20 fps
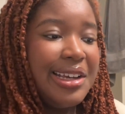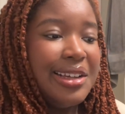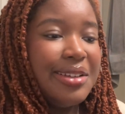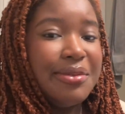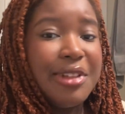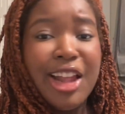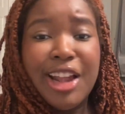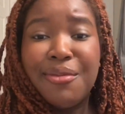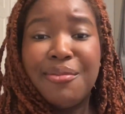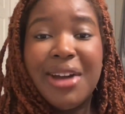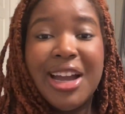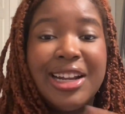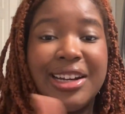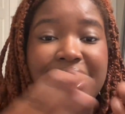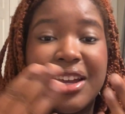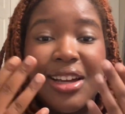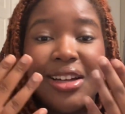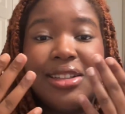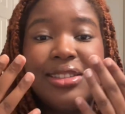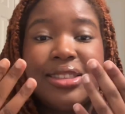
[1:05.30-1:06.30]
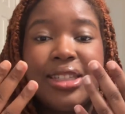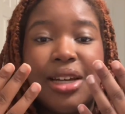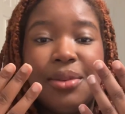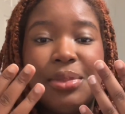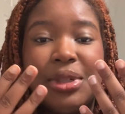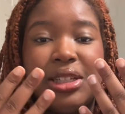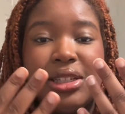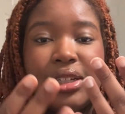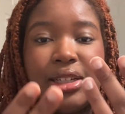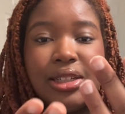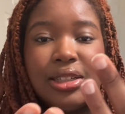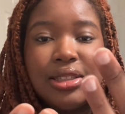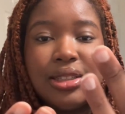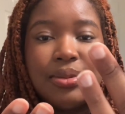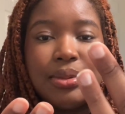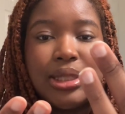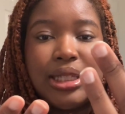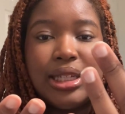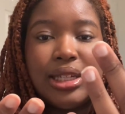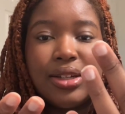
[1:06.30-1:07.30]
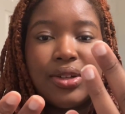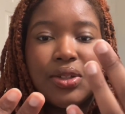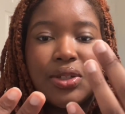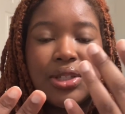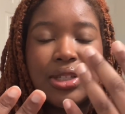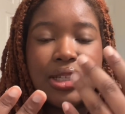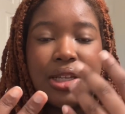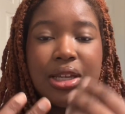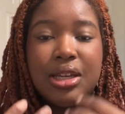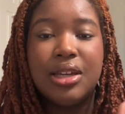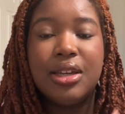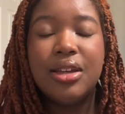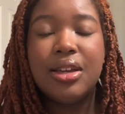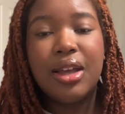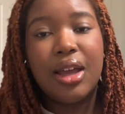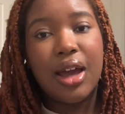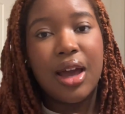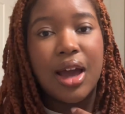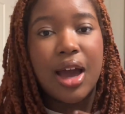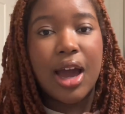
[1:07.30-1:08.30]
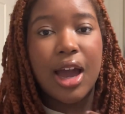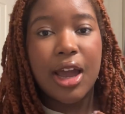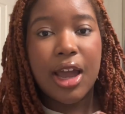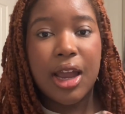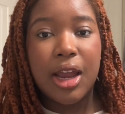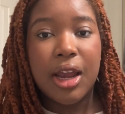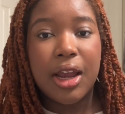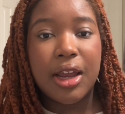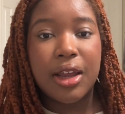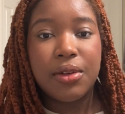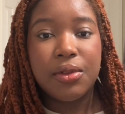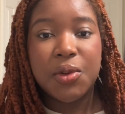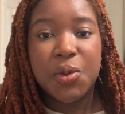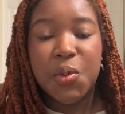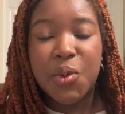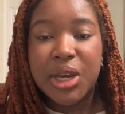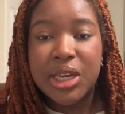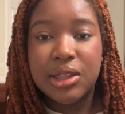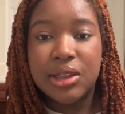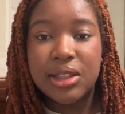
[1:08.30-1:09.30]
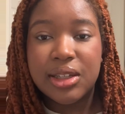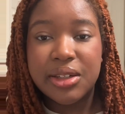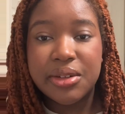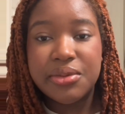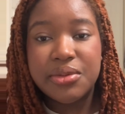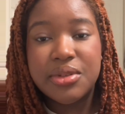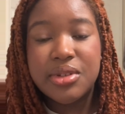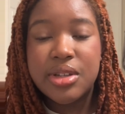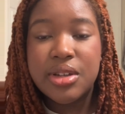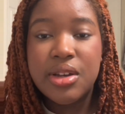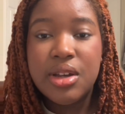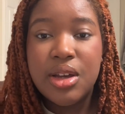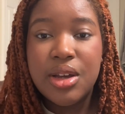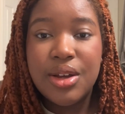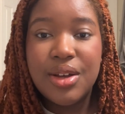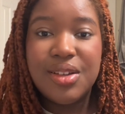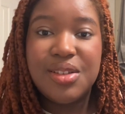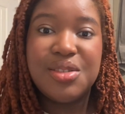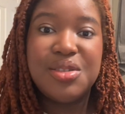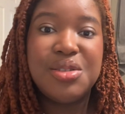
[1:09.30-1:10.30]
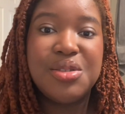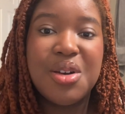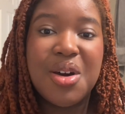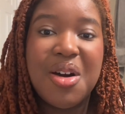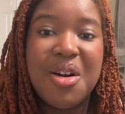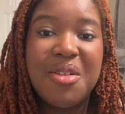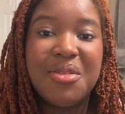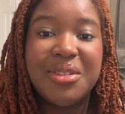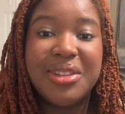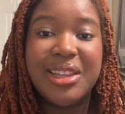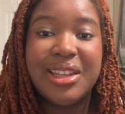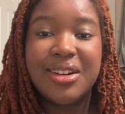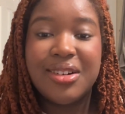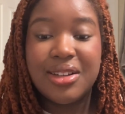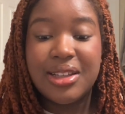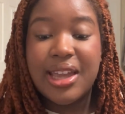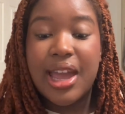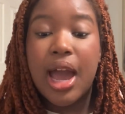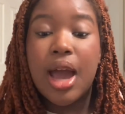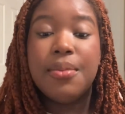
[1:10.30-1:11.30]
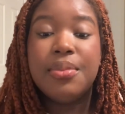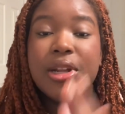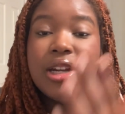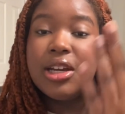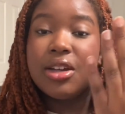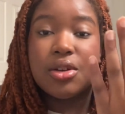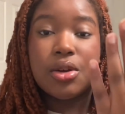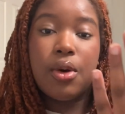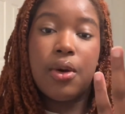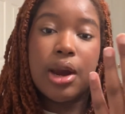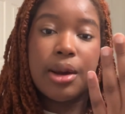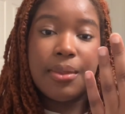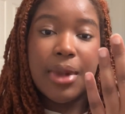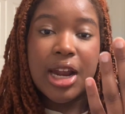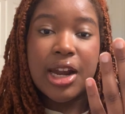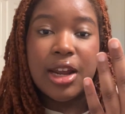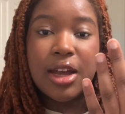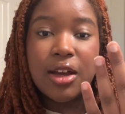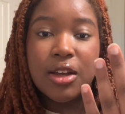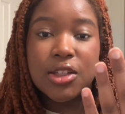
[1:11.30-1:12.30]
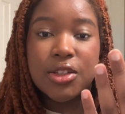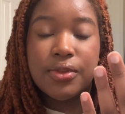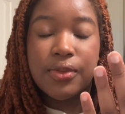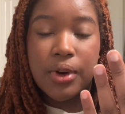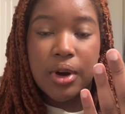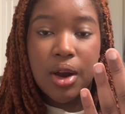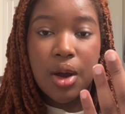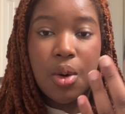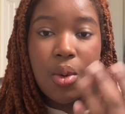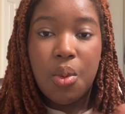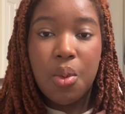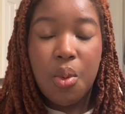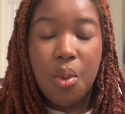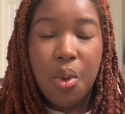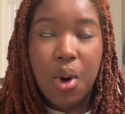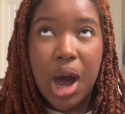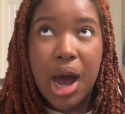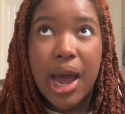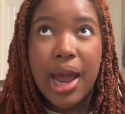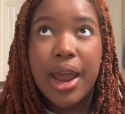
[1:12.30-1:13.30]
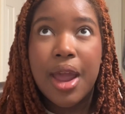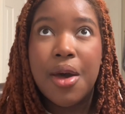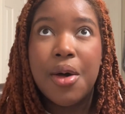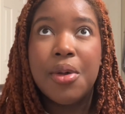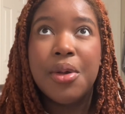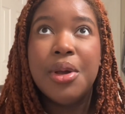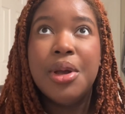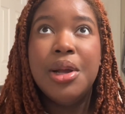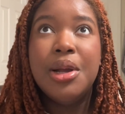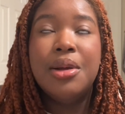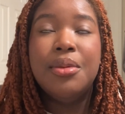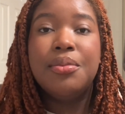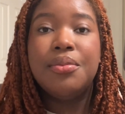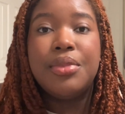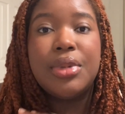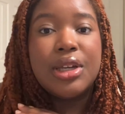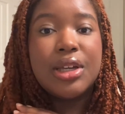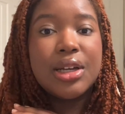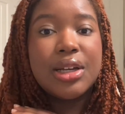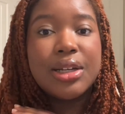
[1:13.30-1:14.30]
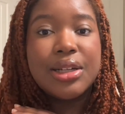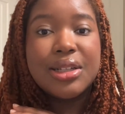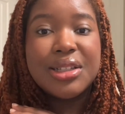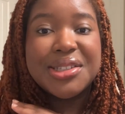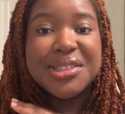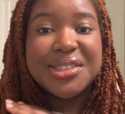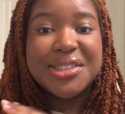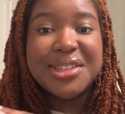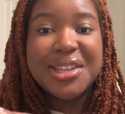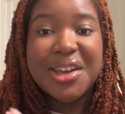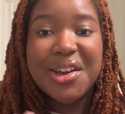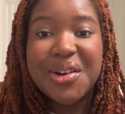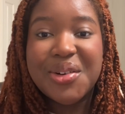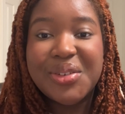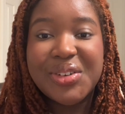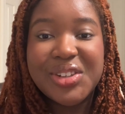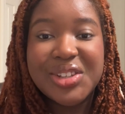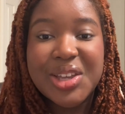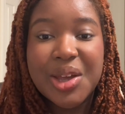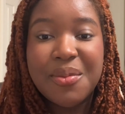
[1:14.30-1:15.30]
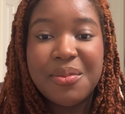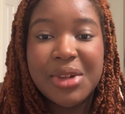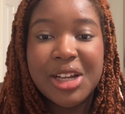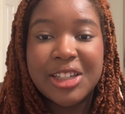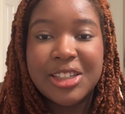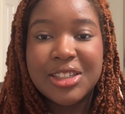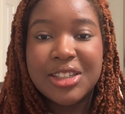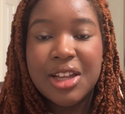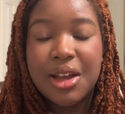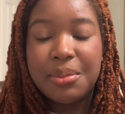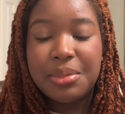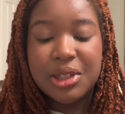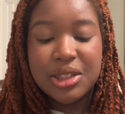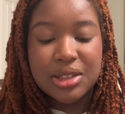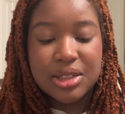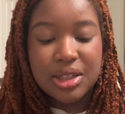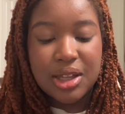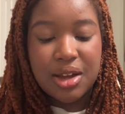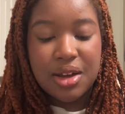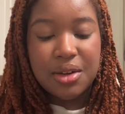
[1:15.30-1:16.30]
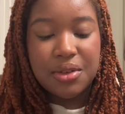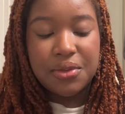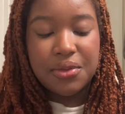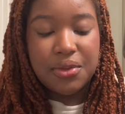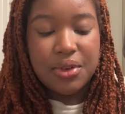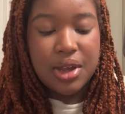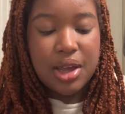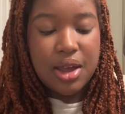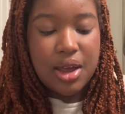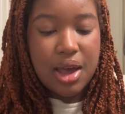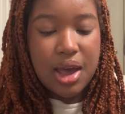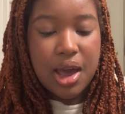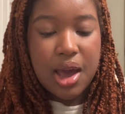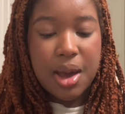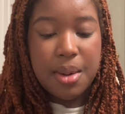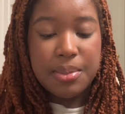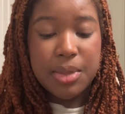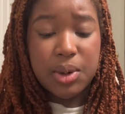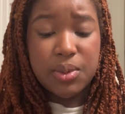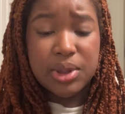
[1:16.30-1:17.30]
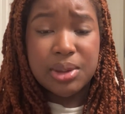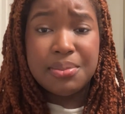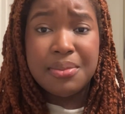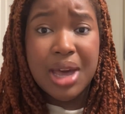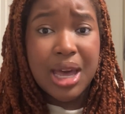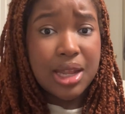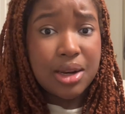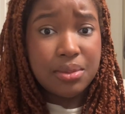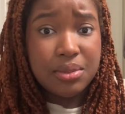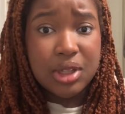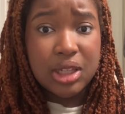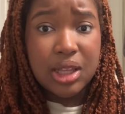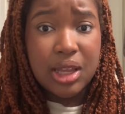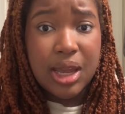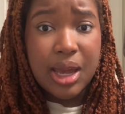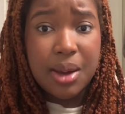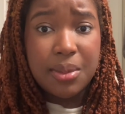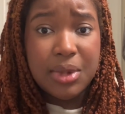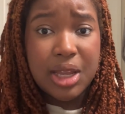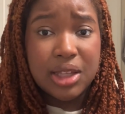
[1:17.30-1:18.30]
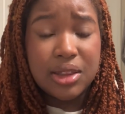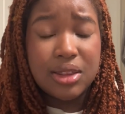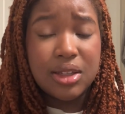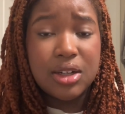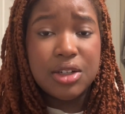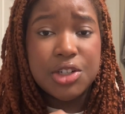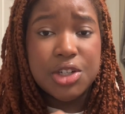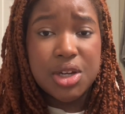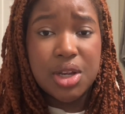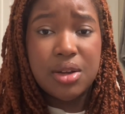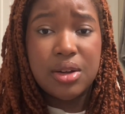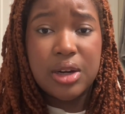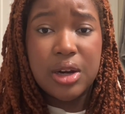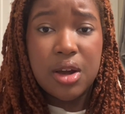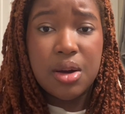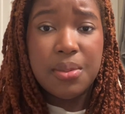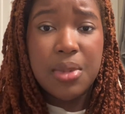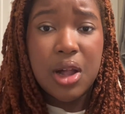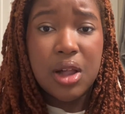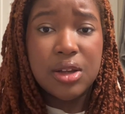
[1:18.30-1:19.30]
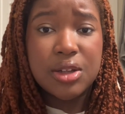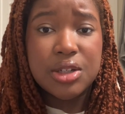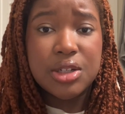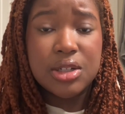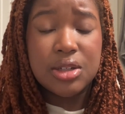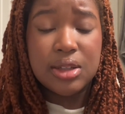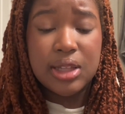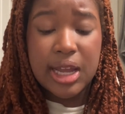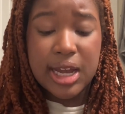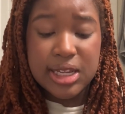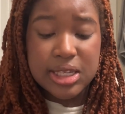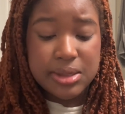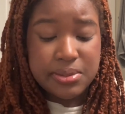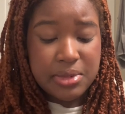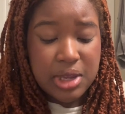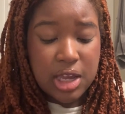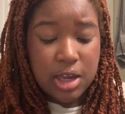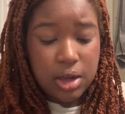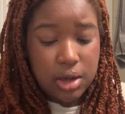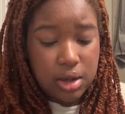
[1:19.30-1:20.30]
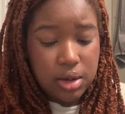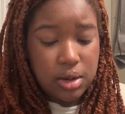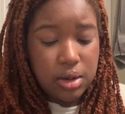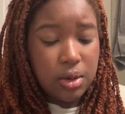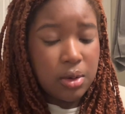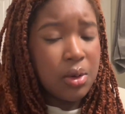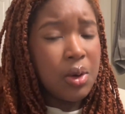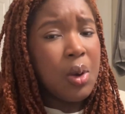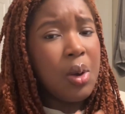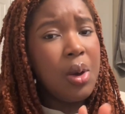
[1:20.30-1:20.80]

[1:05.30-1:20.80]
Like, my nails have been needing some TLC. I weightlift. So literally I've been ignoring my nails for a while because they always get messed up and stuff. But with Madam Glam, like, their gel nail polish lasts me a good